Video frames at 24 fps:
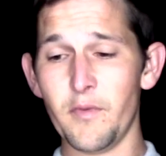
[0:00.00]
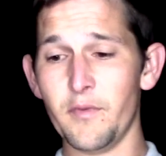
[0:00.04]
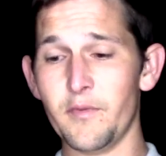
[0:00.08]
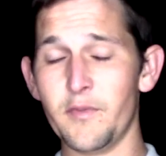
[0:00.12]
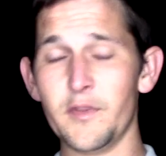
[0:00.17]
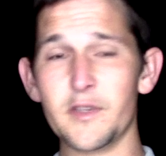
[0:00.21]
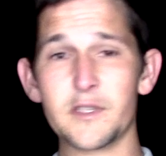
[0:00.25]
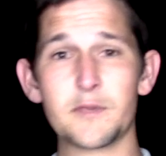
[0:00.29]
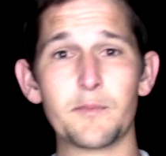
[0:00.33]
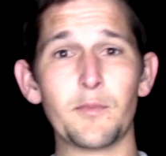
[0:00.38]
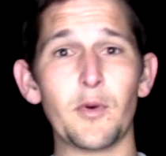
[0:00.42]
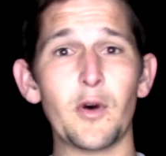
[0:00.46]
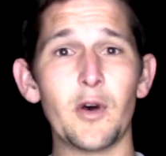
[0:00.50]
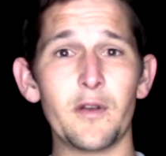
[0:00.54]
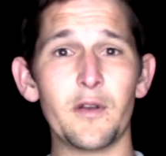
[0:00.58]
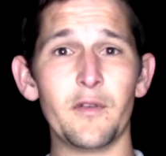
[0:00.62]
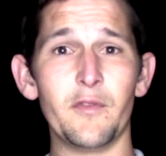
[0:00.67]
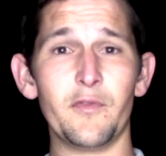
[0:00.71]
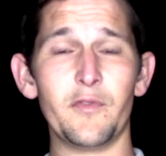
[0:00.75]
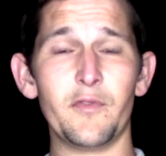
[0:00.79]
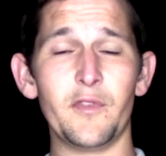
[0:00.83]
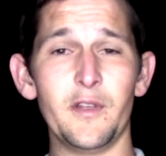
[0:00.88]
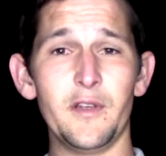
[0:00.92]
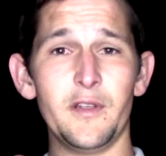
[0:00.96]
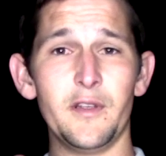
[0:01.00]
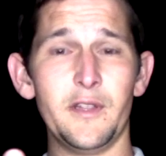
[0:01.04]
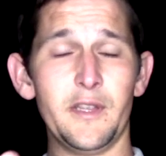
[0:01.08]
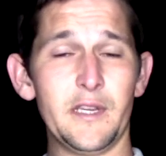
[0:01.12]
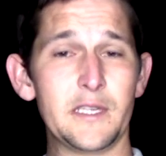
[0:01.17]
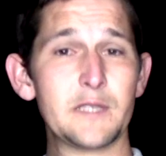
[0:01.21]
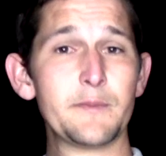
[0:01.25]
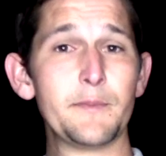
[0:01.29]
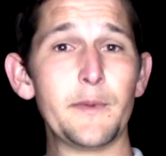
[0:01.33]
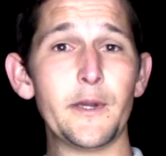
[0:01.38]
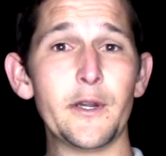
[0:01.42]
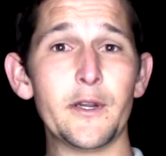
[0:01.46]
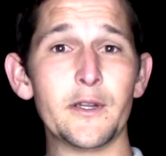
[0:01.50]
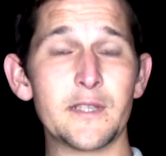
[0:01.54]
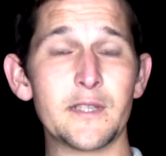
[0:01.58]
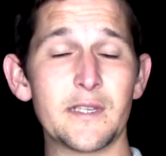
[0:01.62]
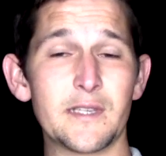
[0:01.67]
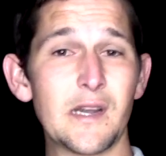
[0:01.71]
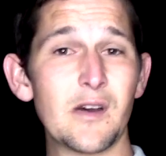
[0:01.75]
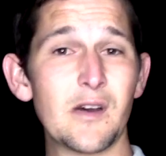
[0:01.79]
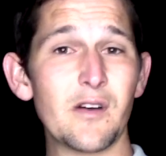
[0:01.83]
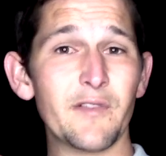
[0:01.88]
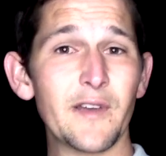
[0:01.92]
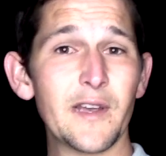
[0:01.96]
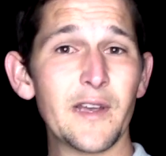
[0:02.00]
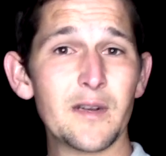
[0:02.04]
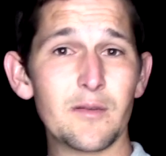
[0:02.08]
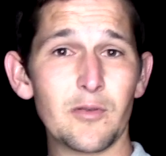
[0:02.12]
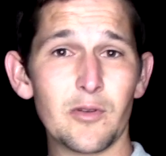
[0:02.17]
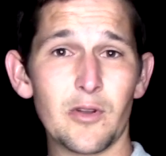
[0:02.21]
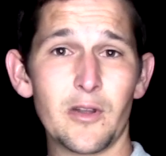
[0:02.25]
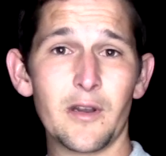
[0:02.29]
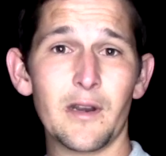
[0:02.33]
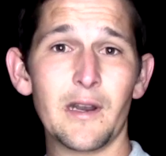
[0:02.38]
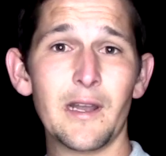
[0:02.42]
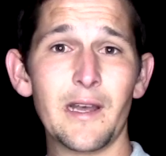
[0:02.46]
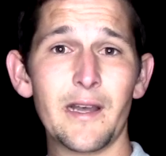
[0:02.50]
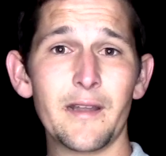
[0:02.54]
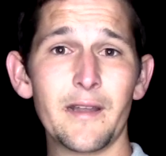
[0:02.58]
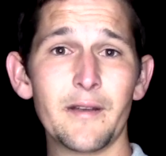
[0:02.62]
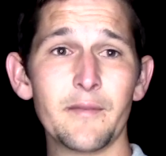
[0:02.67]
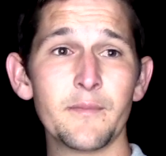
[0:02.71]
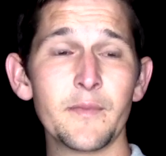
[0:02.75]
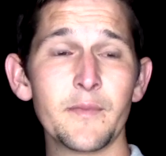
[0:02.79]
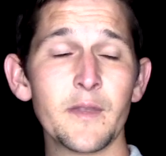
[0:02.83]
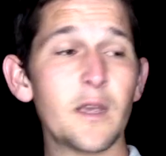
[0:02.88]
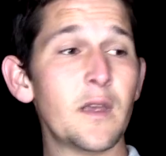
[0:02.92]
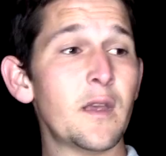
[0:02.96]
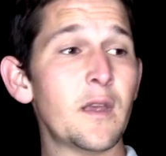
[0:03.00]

this part of the experience is now available online.